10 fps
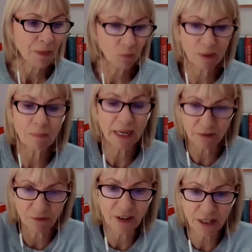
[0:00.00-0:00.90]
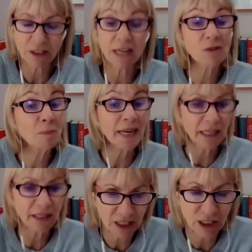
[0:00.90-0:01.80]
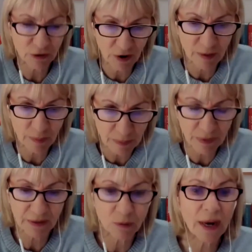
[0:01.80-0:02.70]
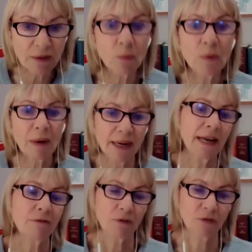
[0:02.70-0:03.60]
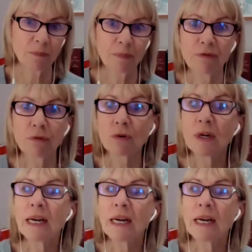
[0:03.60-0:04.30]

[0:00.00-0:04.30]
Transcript: we might find ourselves making decisions for other people in the way that we might never have done before.